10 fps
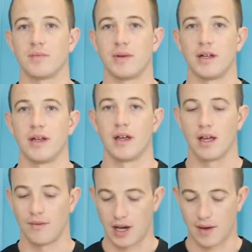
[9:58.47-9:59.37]
but
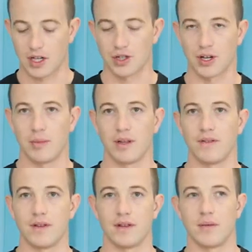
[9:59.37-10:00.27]
if I have a
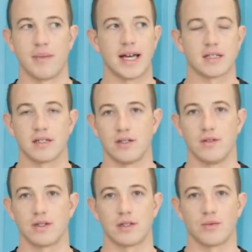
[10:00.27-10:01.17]
treatment, the mask is
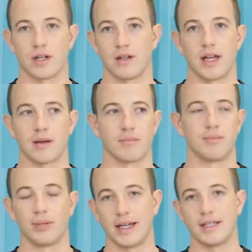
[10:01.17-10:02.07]
used, we're gonna
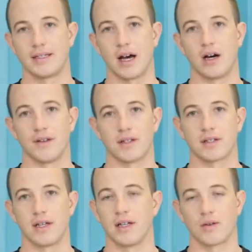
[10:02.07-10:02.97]
like place that on the
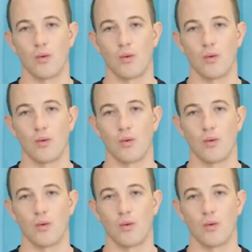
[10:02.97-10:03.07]
skin. It's a